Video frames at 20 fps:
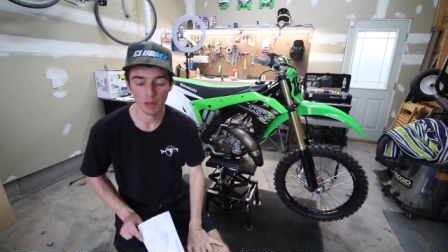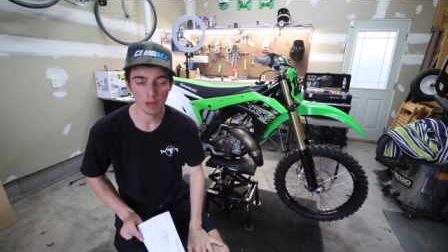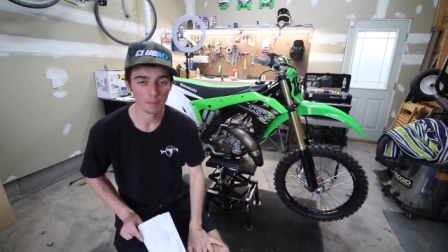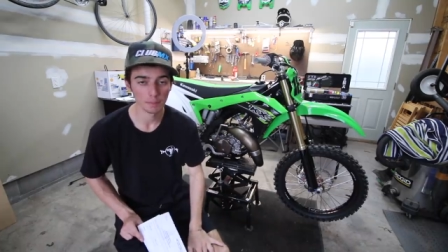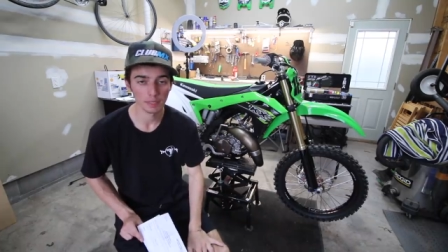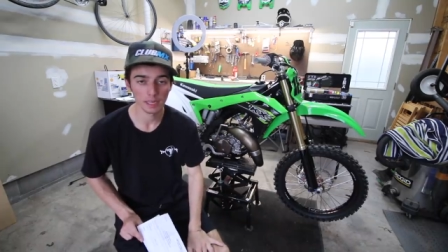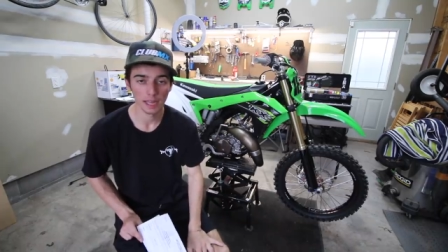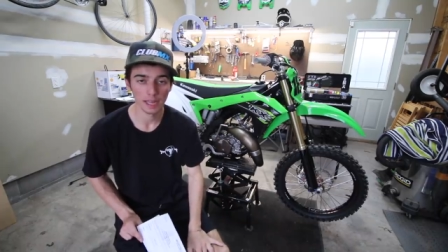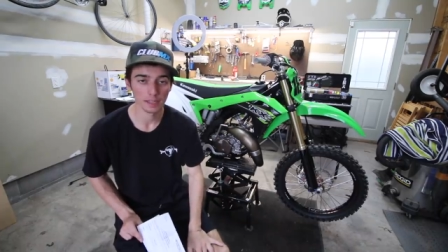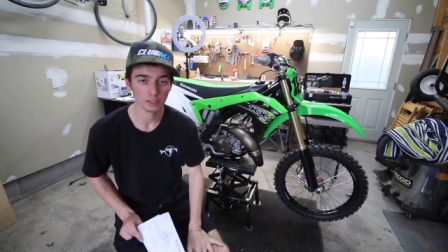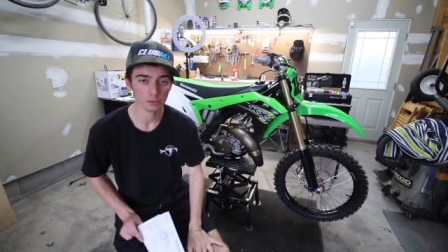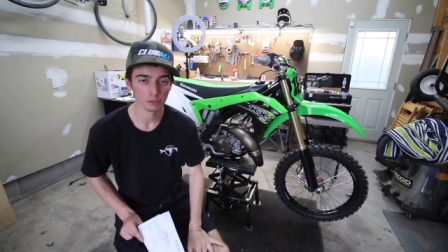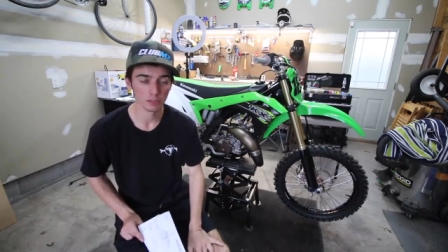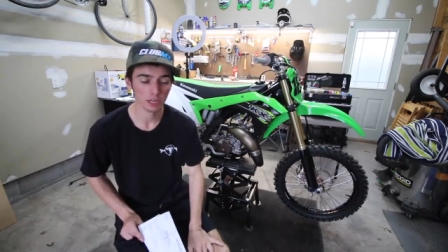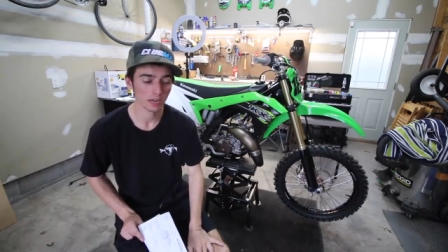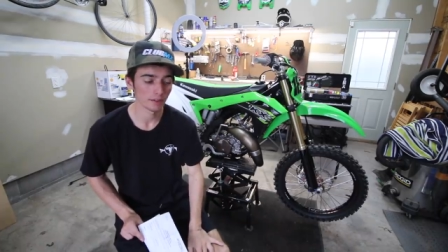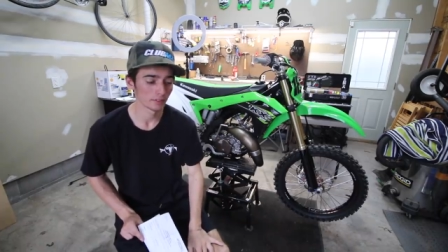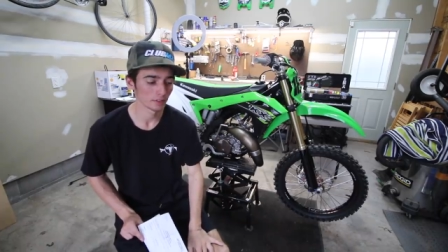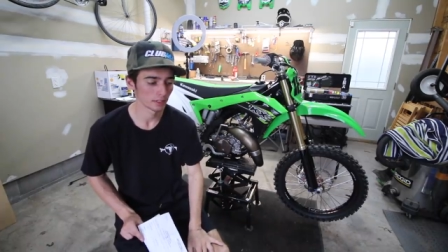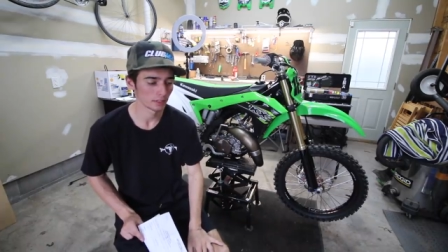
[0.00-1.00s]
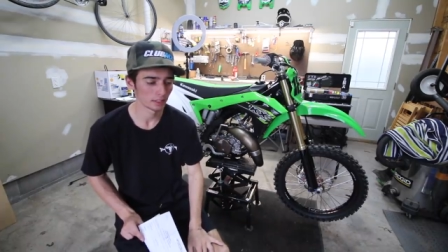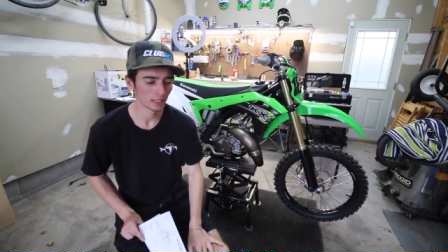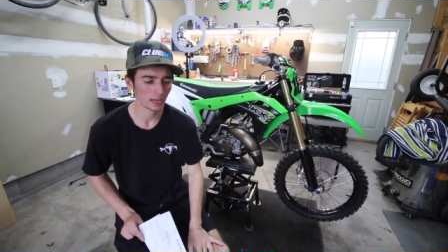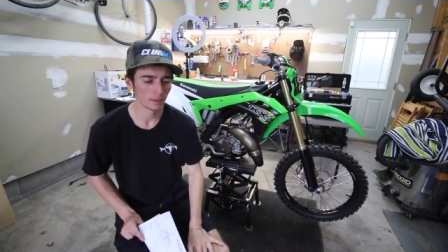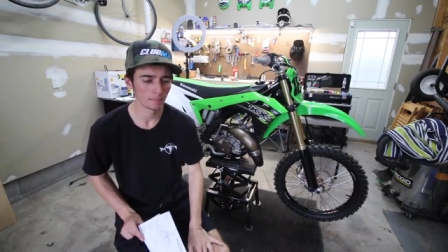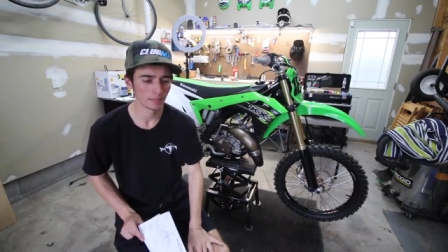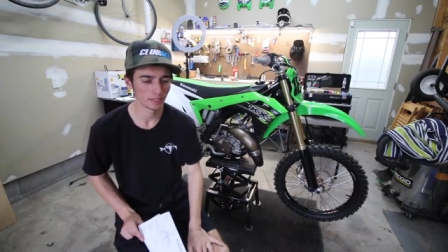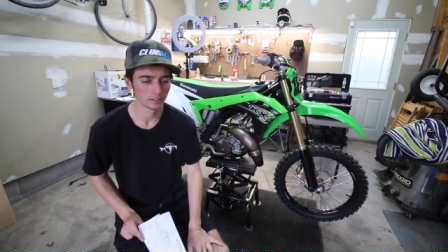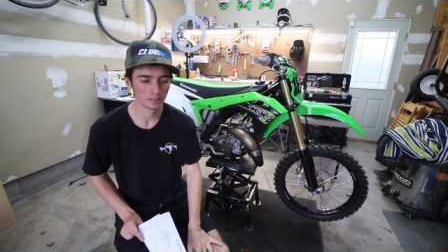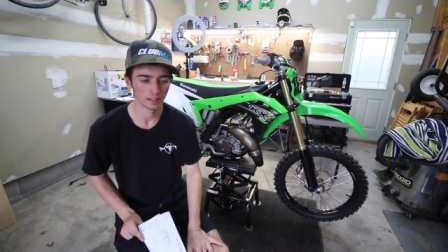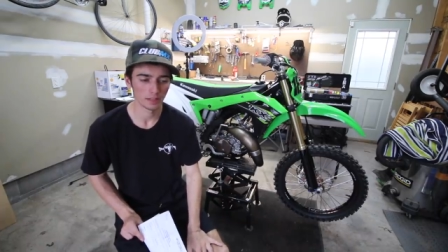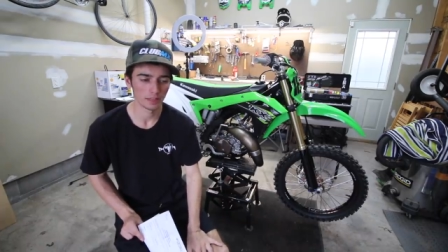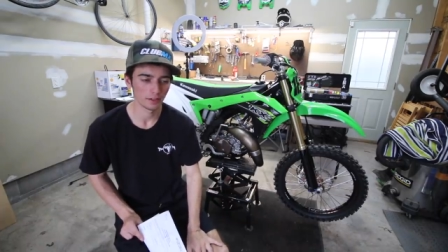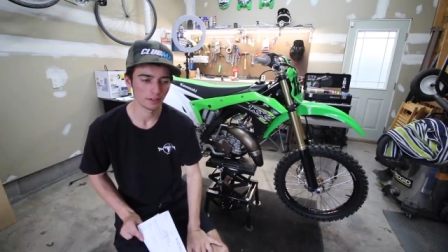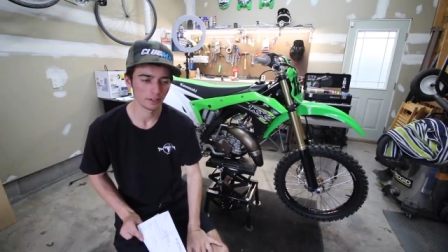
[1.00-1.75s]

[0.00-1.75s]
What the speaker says: pump gas, whatever, and then I mixed it